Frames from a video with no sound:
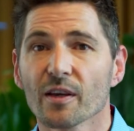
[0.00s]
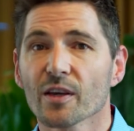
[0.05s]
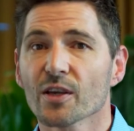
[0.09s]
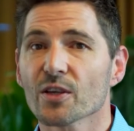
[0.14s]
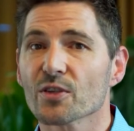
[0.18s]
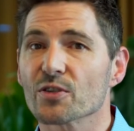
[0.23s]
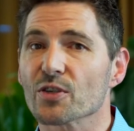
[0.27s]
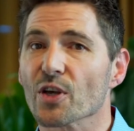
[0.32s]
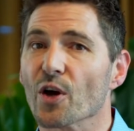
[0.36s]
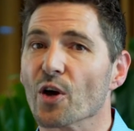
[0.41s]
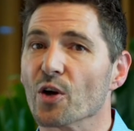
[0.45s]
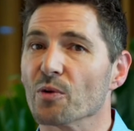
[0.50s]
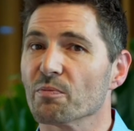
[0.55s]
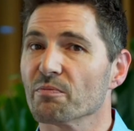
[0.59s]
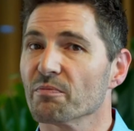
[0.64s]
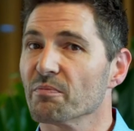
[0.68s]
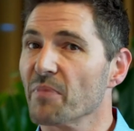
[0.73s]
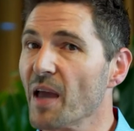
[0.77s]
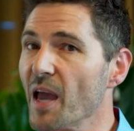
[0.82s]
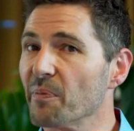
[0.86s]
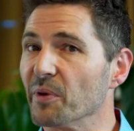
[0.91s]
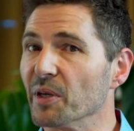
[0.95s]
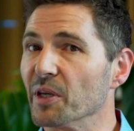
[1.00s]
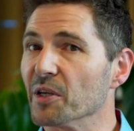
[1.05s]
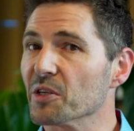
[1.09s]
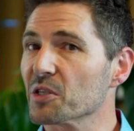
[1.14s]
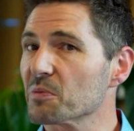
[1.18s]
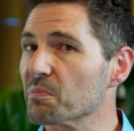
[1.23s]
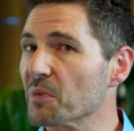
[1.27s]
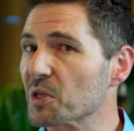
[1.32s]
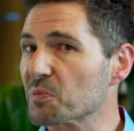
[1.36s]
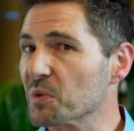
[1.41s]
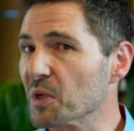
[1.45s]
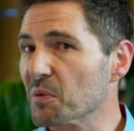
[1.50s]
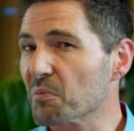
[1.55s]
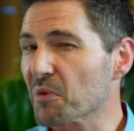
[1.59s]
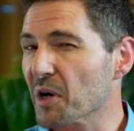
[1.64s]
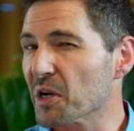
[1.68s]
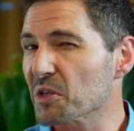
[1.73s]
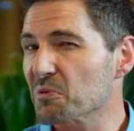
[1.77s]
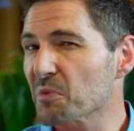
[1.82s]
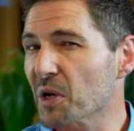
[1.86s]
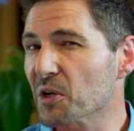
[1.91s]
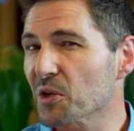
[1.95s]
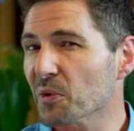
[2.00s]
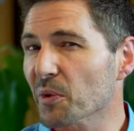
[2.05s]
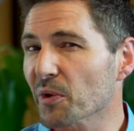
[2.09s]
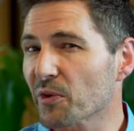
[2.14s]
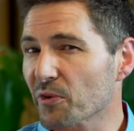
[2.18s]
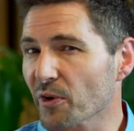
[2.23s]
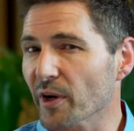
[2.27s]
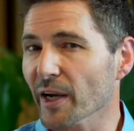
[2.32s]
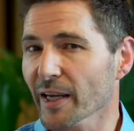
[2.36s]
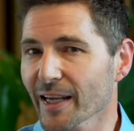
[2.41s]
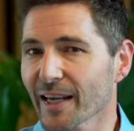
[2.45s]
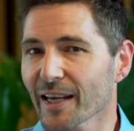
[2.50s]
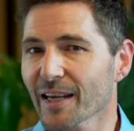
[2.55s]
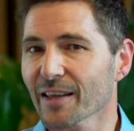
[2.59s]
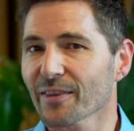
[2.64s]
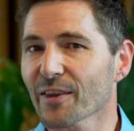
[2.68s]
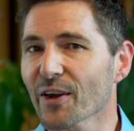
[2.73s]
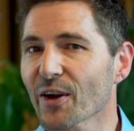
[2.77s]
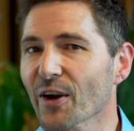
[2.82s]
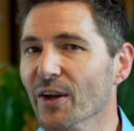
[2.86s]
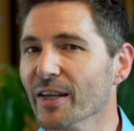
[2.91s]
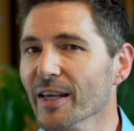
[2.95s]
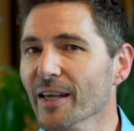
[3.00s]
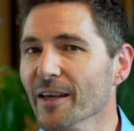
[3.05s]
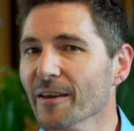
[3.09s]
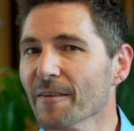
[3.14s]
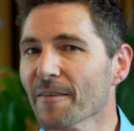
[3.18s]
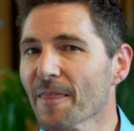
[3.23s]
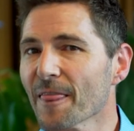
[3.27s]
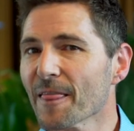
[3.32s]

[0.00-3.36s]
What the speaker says: So happiness must be in brains 1, 2 or 3. You getting the idea?